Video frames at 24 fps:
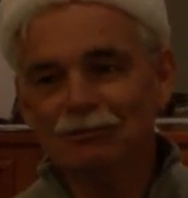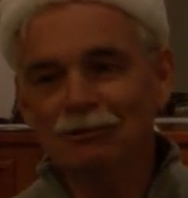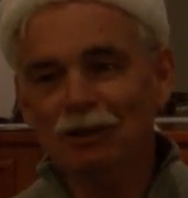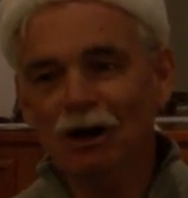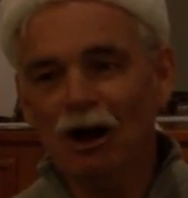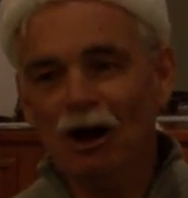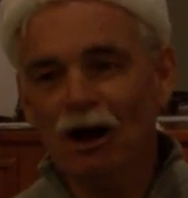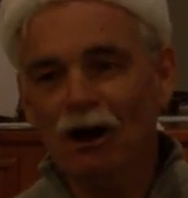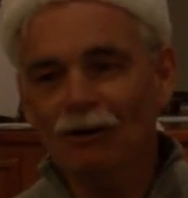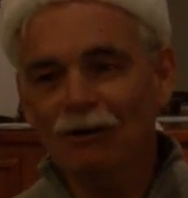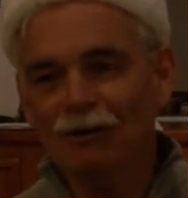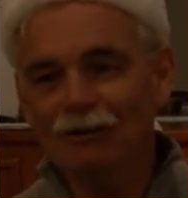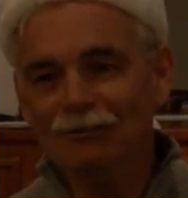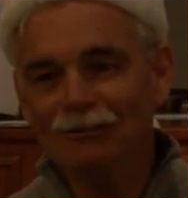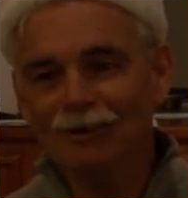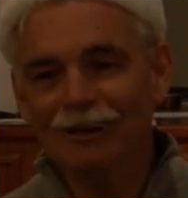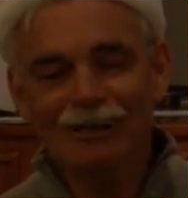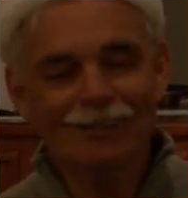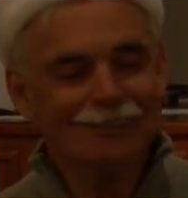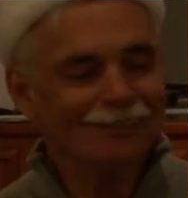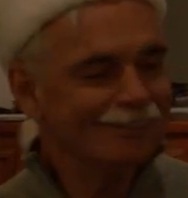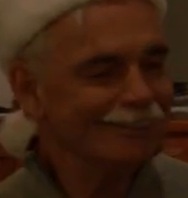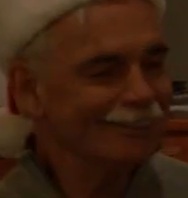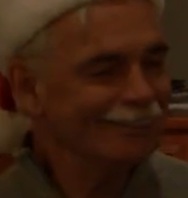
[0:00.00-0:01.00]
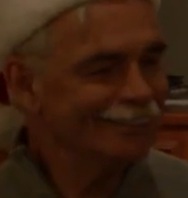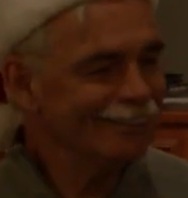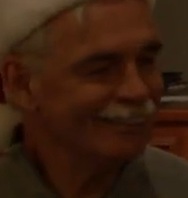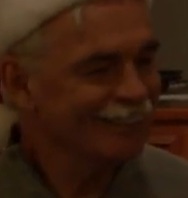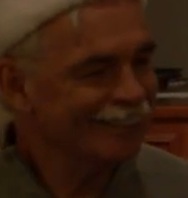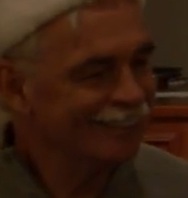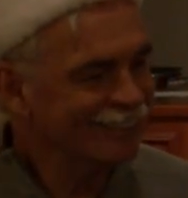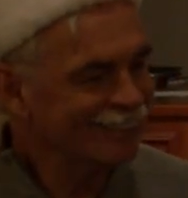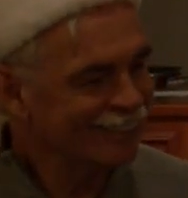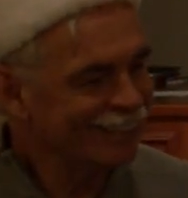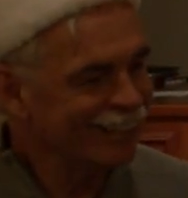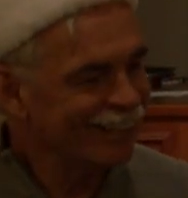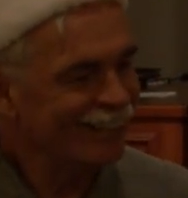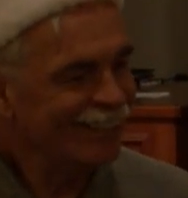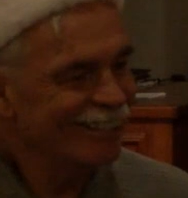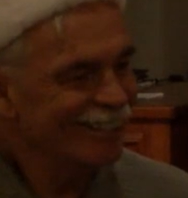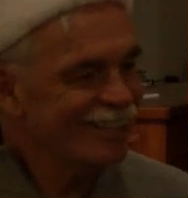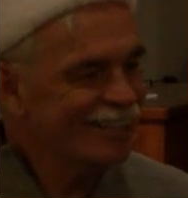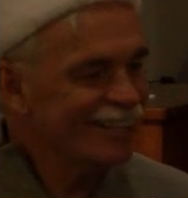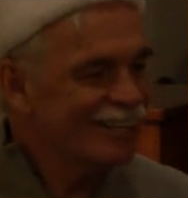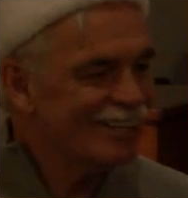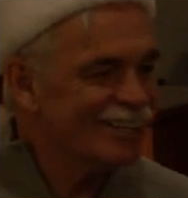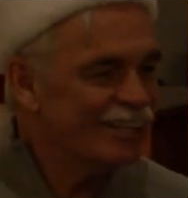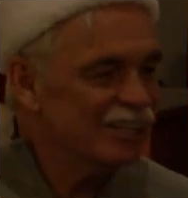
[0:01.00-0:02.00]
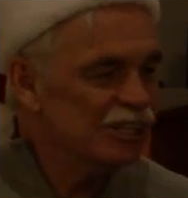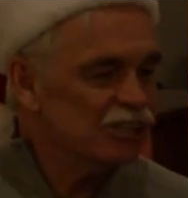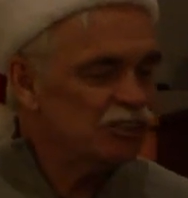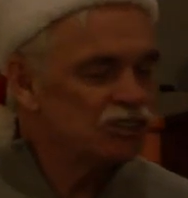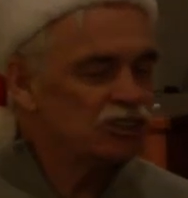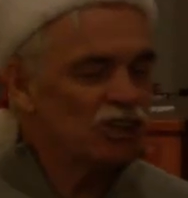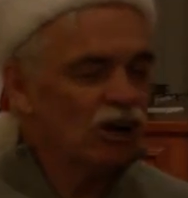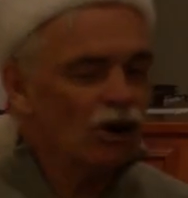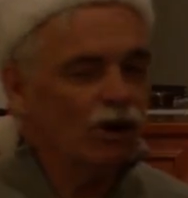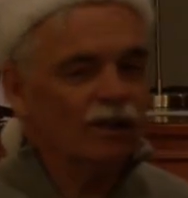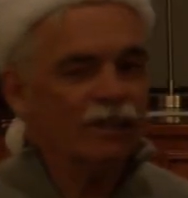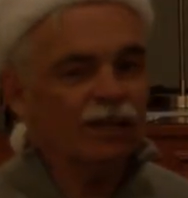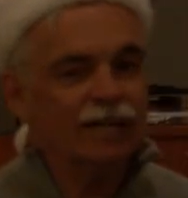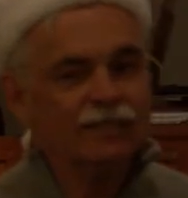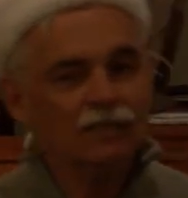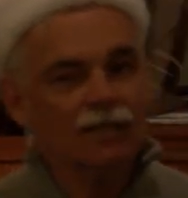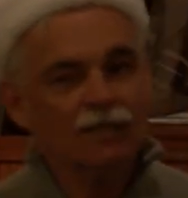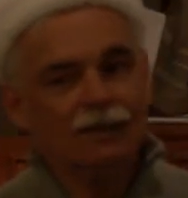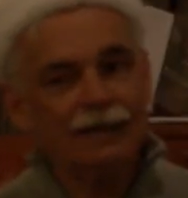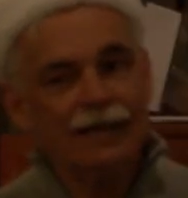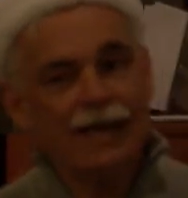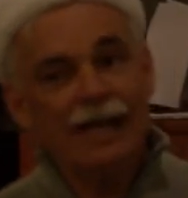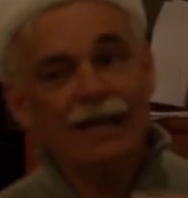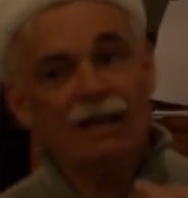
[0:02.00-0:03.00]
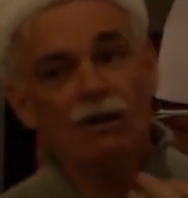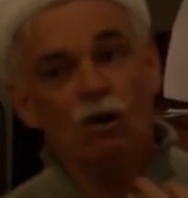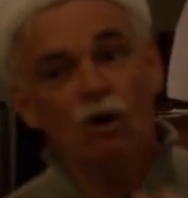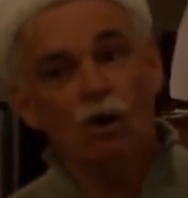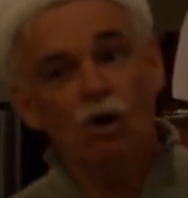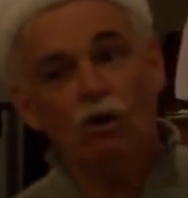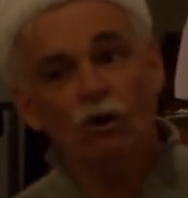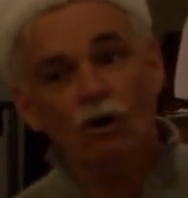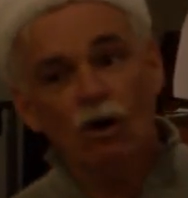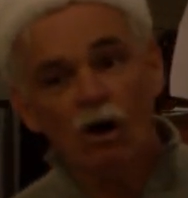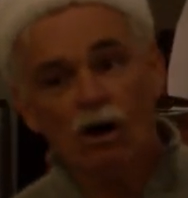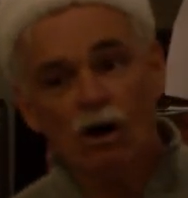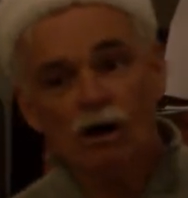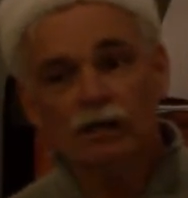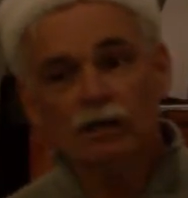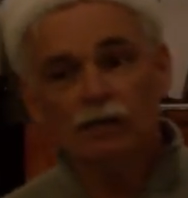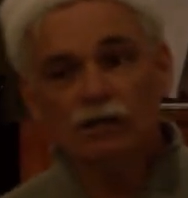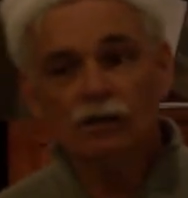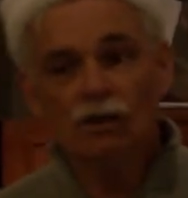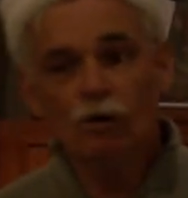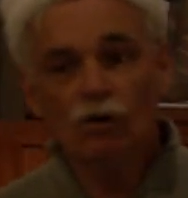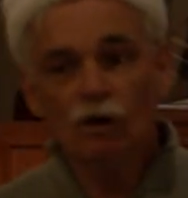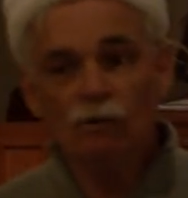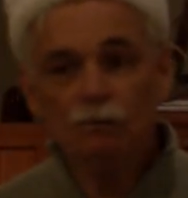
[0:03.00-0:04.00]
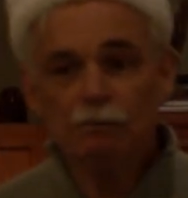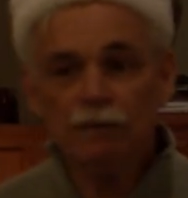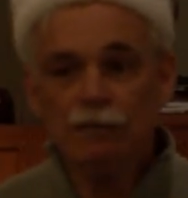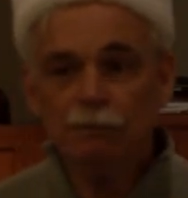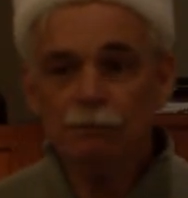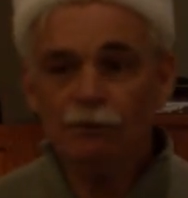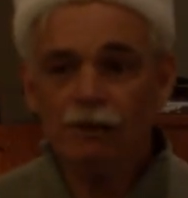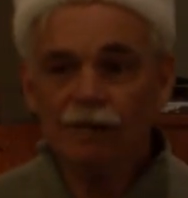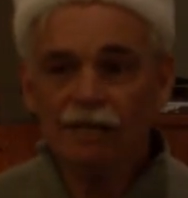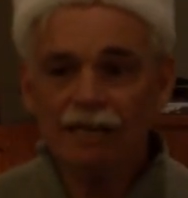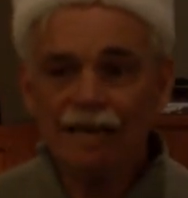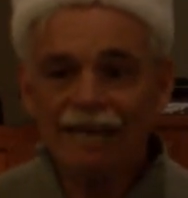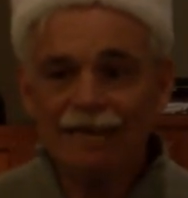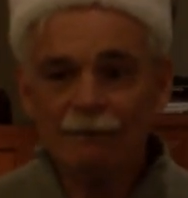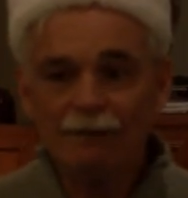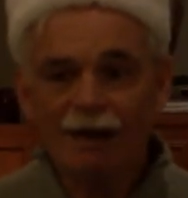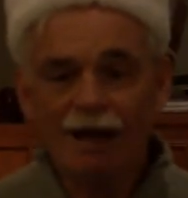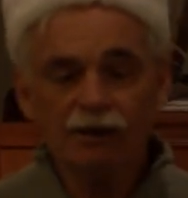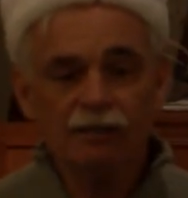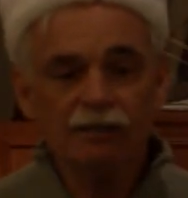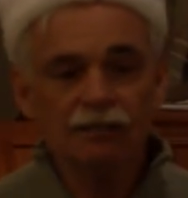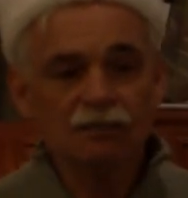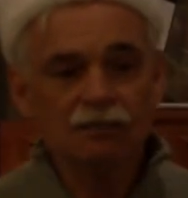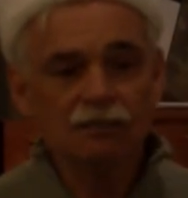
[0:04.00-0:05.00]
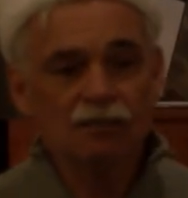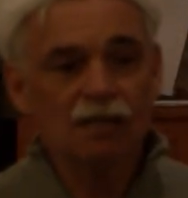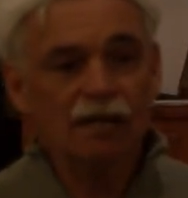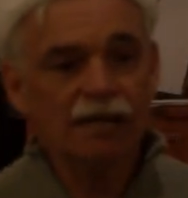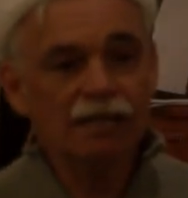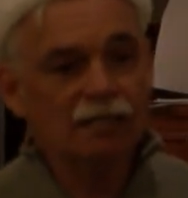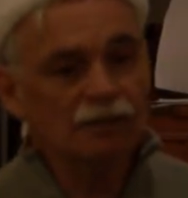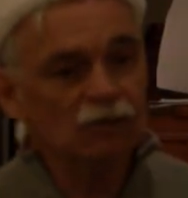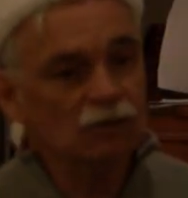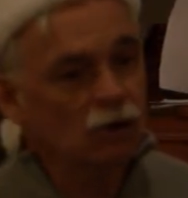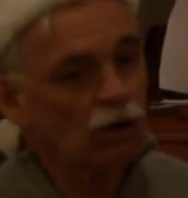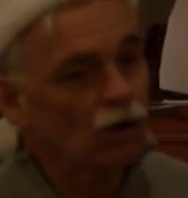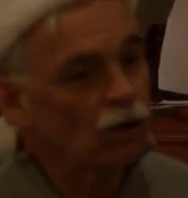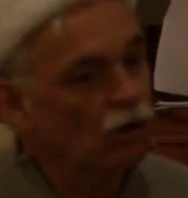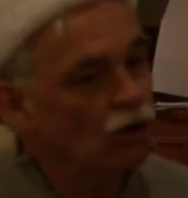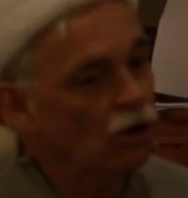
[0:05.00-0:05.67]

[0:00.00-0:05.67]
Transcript: No, right? Okay. So I'd like to thank all the Hardy people that came out here tonight and all